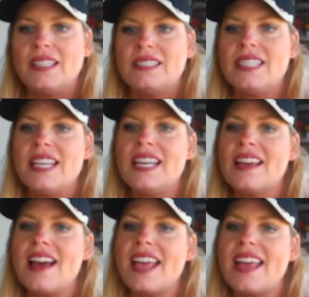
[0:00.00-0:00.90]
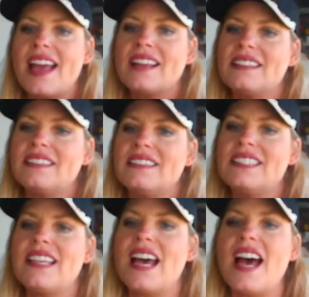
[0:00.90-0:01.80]
Cindy Gygax,
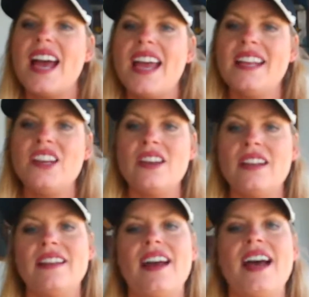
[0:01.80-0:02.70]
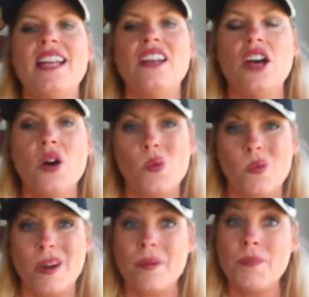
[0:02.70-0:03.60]
I
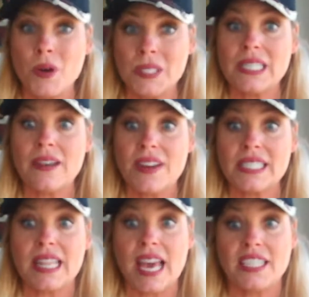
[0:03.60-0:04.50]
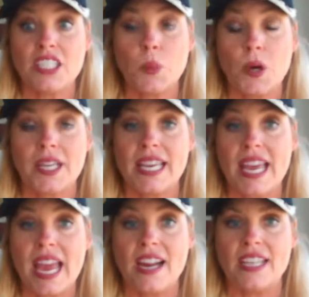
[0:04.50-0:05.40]
know most of us like to work in
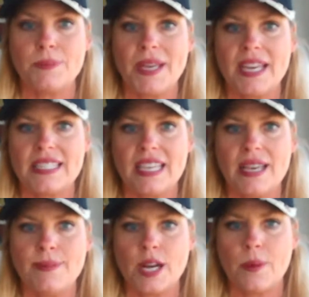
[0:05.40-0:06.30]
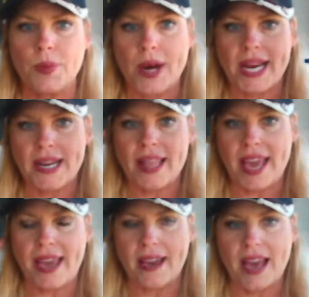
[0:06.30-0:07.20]
chaos because it keeps our brain
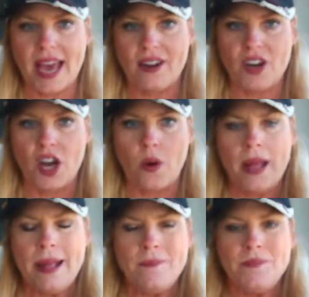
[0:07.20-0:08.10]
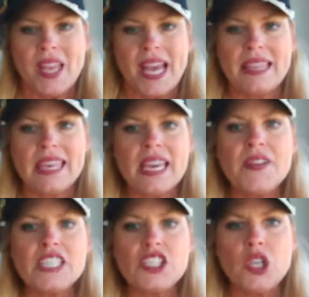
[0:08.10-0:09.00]
like, I don't know. I think if
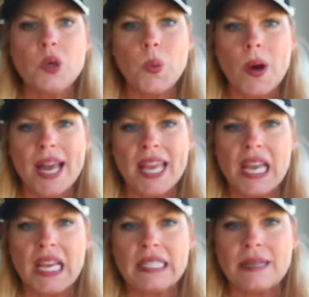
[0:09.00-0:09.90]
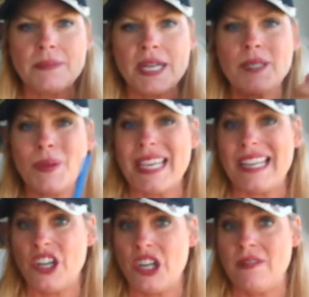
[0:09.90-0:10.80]
it's too quiet, sometimes we
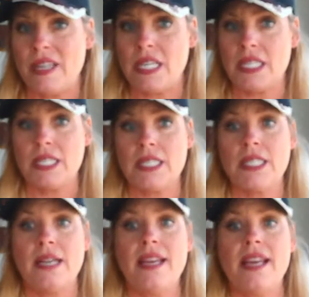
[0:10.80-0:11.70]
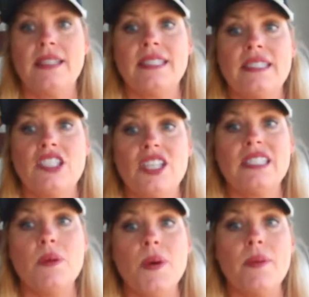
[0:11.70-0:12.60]
get nervous. It's
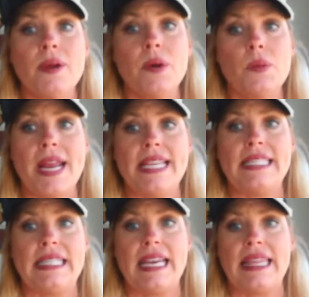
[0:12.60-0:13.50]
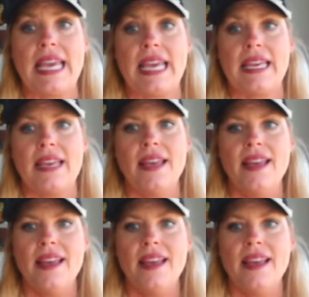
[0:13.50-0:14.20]
just the way we were raised, I think.